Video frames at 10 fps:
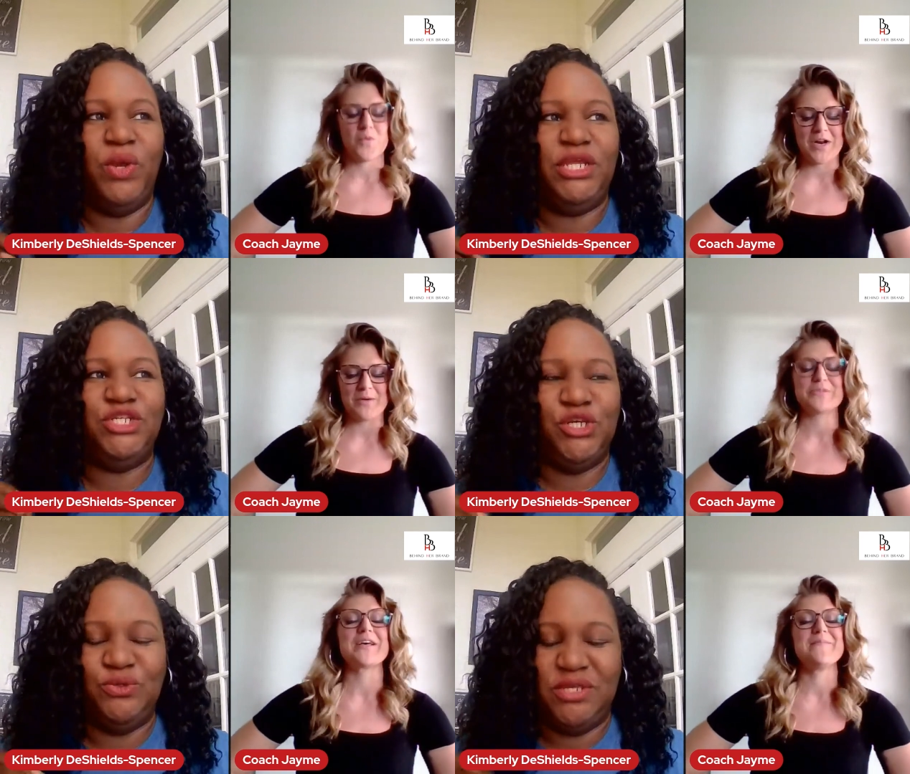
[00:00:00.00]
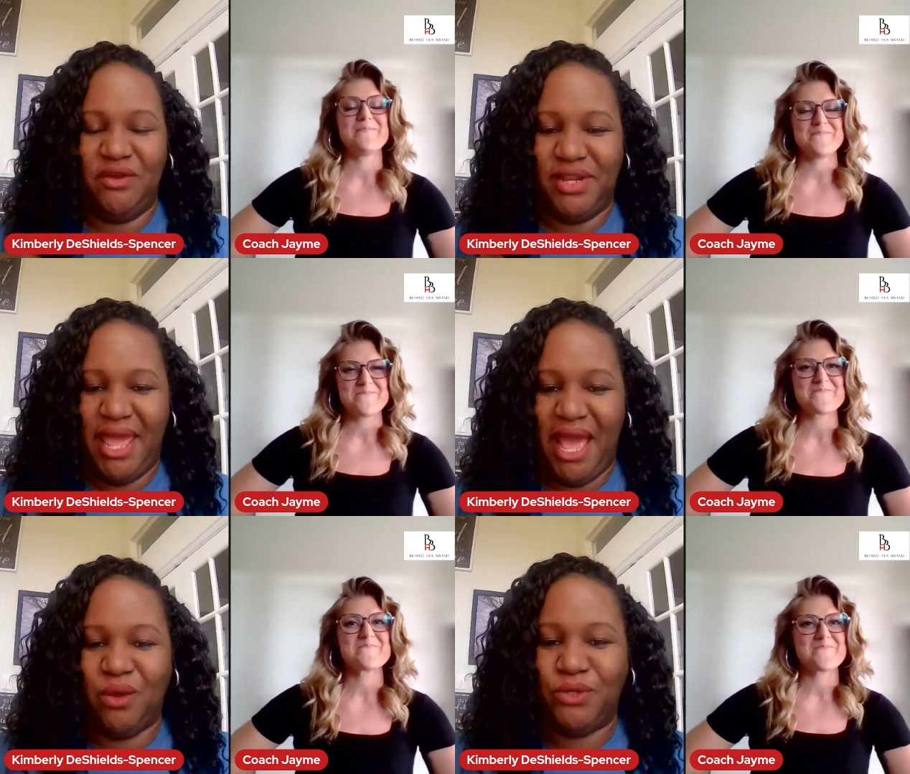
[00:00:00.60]
Speaker 1: We choose every
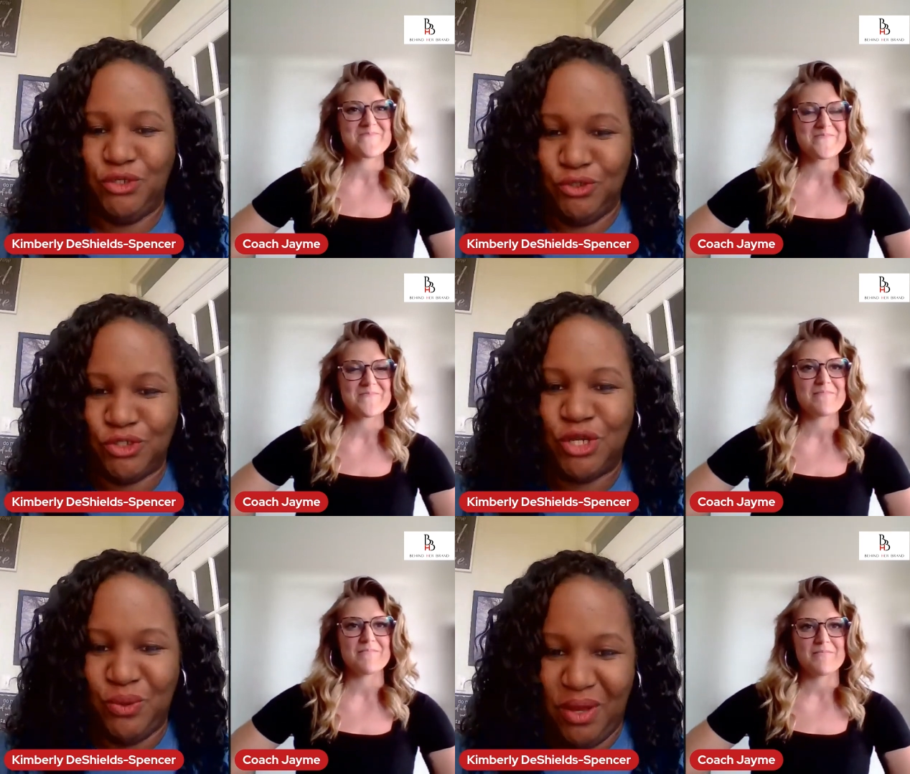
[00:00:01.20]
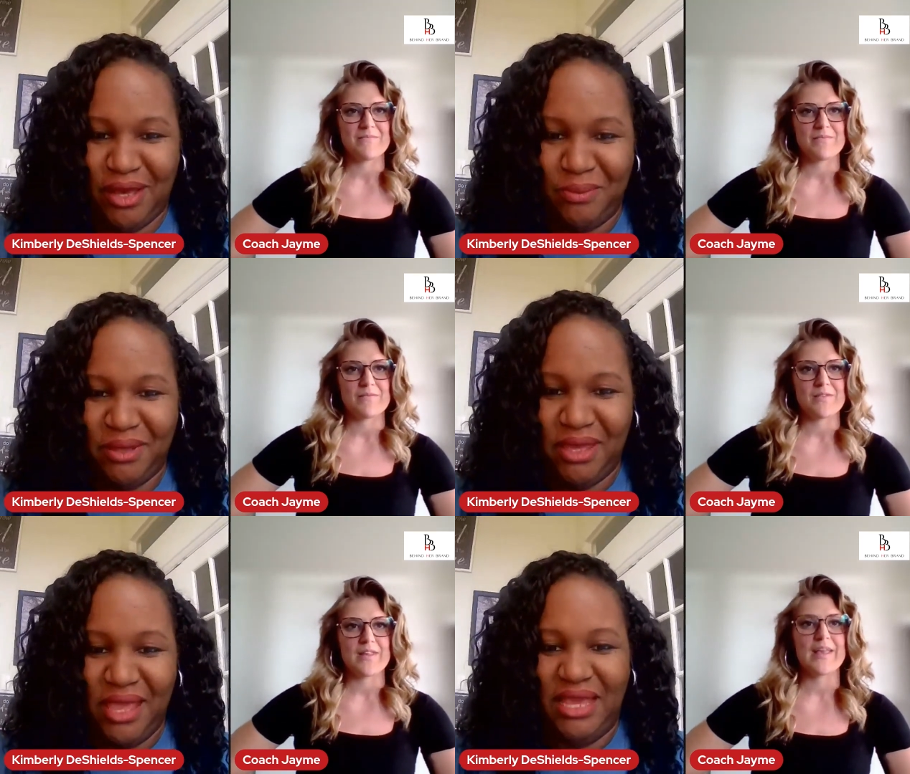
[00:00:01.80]
day how we choose to show up,
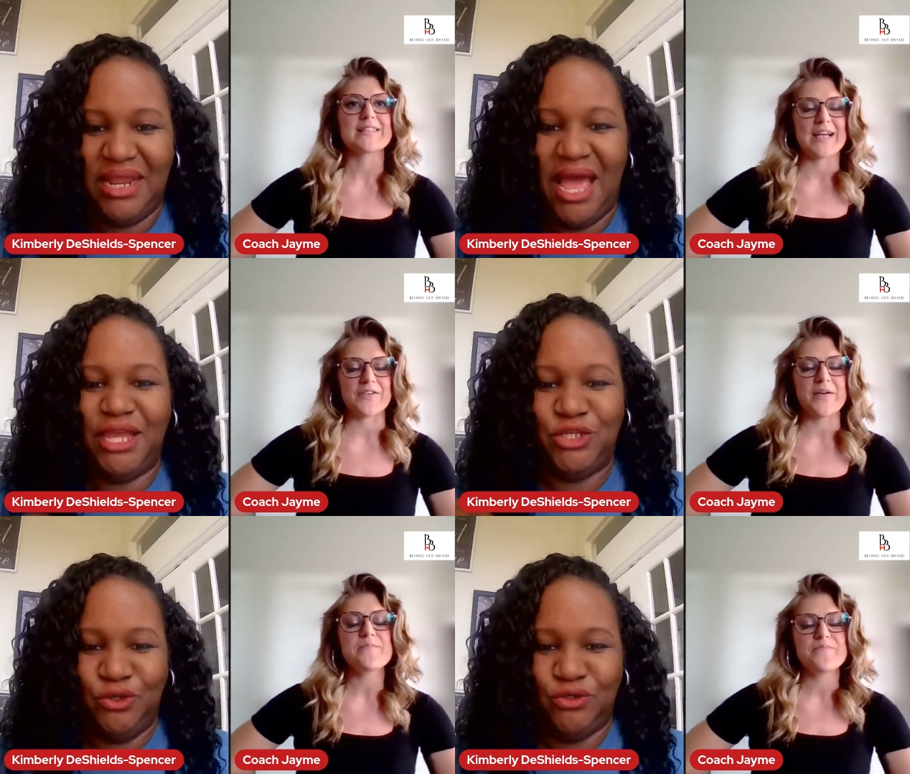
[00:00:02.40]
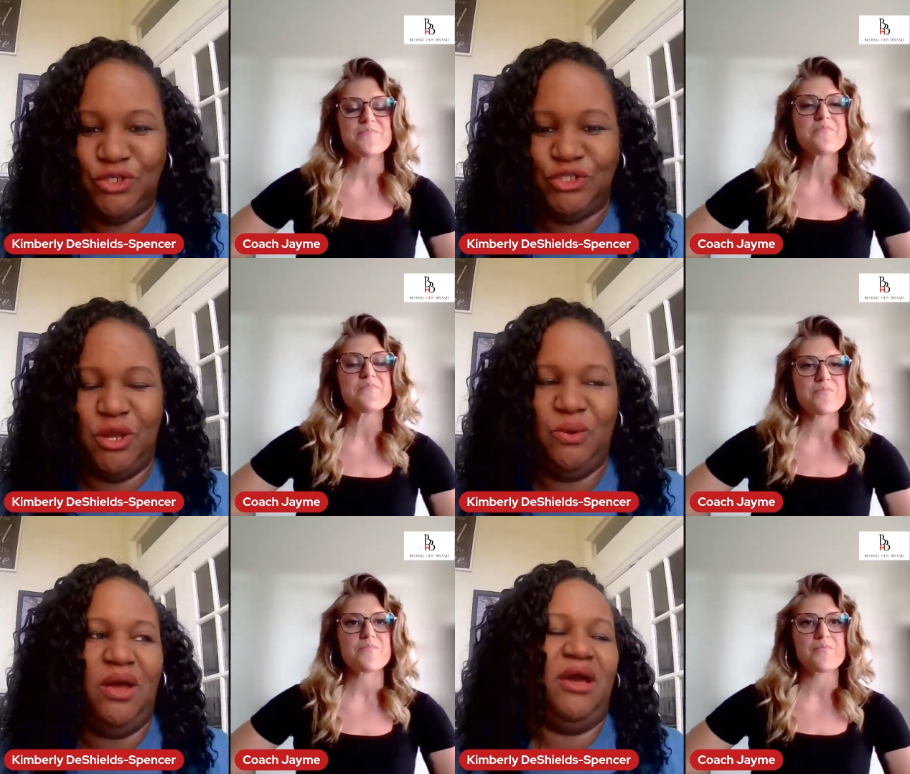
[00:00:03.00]
exactly. and I choose to
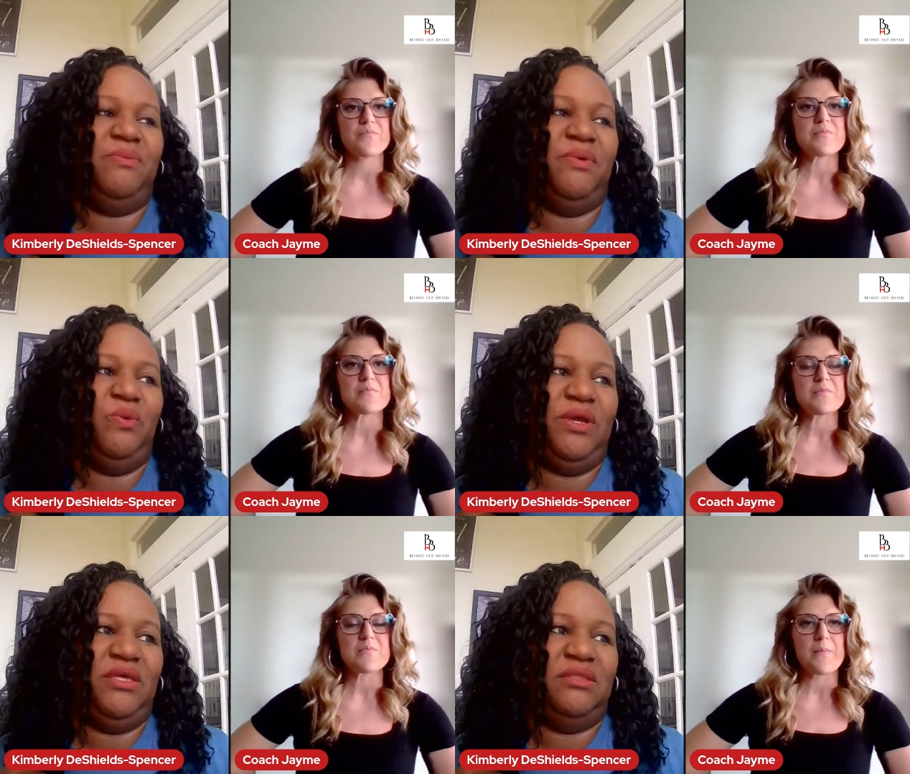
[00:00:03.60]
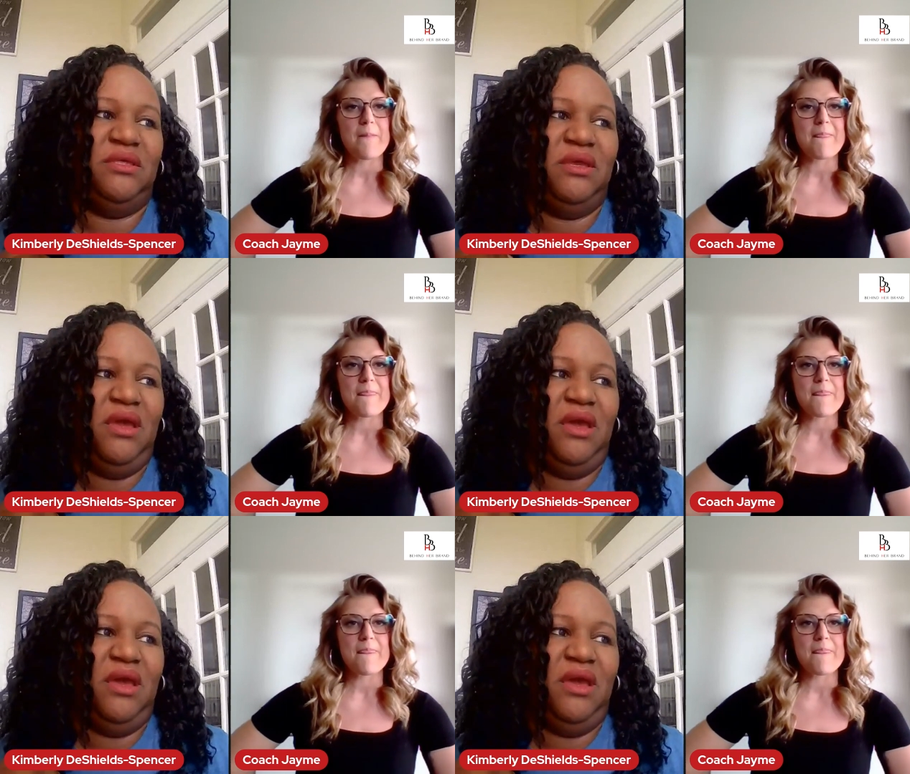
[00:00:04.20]
show up with